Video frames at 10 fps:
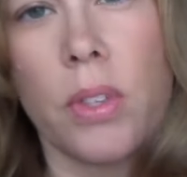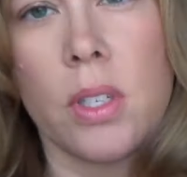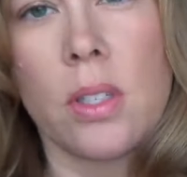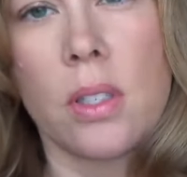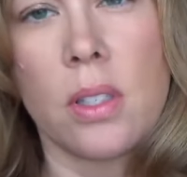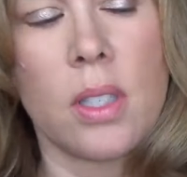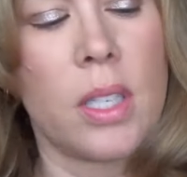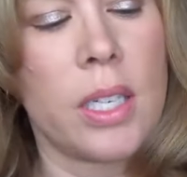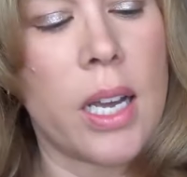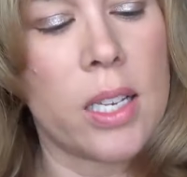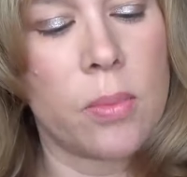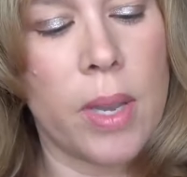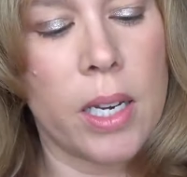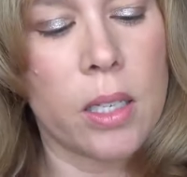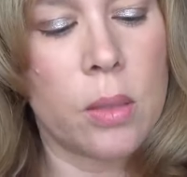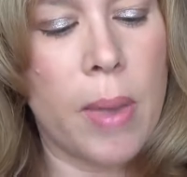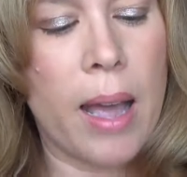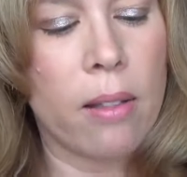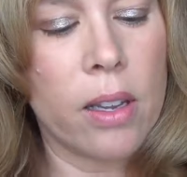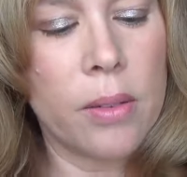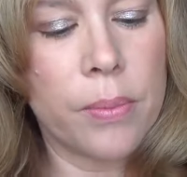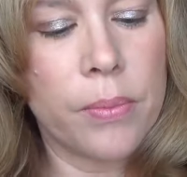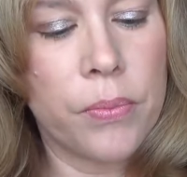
this It Cosmetics palette